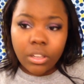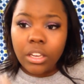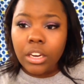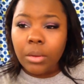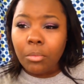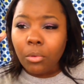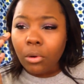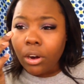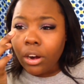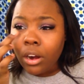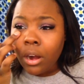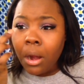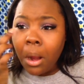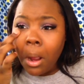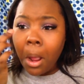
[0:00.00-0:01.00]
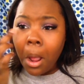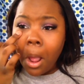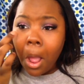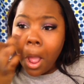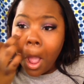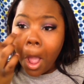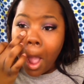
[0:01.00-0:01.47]
anymore.
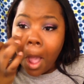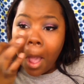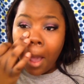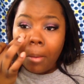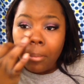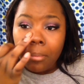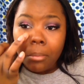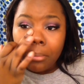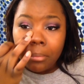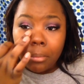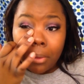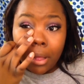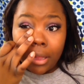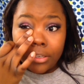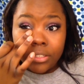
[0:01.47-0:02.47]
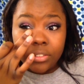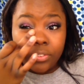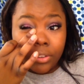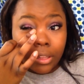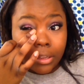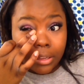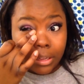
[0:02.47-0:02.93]
Um, I just
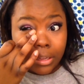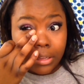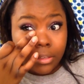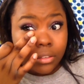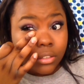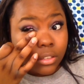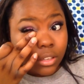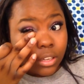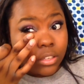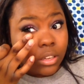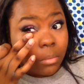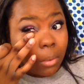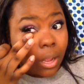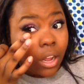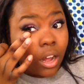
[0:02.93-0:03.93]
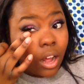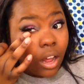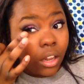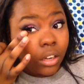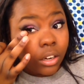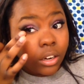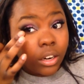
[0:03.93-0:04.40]
feel like it is it my
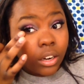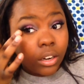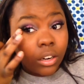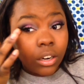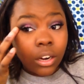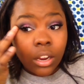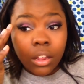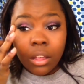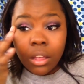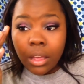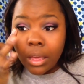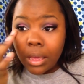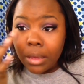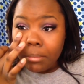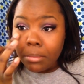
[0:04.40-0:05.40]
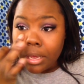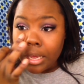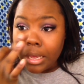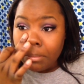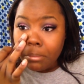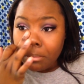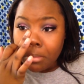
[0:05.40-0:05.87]
color, and
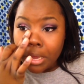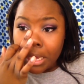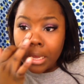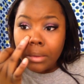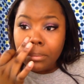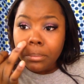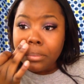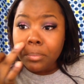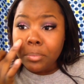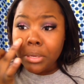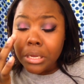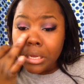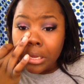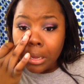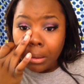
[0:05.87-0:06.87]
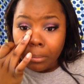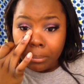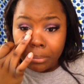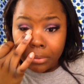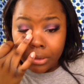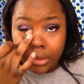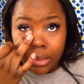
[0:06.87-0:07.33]
it may be
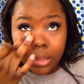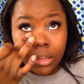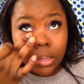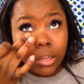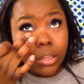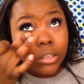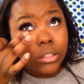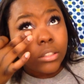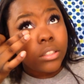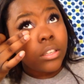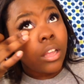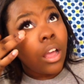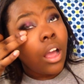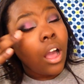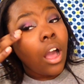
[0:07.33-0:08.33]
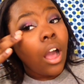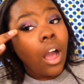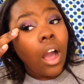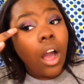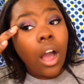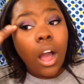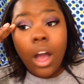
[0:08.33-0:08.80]
because
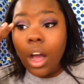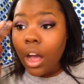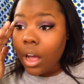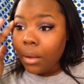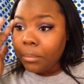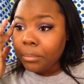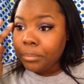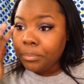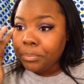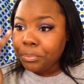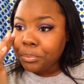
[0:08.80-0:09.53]
um,